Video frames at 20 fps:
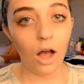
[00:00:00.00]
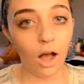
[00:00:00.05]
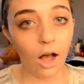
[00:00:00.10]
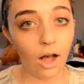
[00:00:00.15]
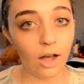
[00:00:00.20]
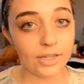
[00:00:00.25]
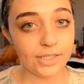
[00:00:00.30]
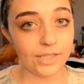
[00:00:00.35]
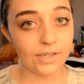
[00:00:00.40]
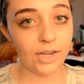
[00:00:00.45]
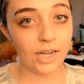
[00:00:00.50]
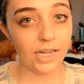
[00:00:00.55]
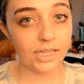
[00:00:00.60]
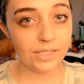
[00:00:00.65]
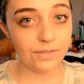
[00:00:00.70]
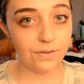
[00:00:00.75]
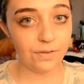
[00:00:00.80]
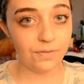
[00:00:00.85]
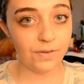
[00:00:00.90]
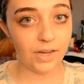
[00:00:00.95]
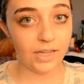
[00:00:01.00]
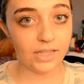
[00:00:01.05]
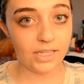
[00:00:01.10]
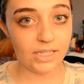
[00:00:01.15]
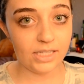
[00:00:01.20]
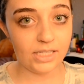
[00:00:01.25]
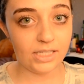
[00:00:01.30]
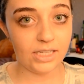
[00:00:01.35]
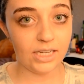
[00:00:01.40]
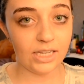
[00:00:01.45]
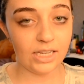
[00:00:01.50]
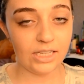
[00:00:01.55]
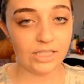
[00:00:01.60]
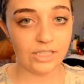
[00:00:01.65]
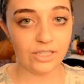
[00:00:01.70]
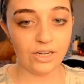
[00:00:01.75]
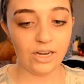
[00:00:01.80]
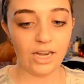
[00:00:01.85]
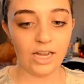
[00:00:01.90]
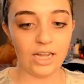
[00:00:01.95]
Also guys, if you find this sticking
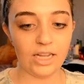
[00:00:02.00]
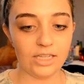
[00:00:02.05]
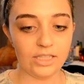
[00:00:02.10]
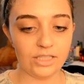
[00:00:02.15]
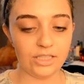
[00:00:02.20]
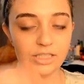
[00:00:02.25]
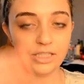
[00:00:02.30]
to your hands,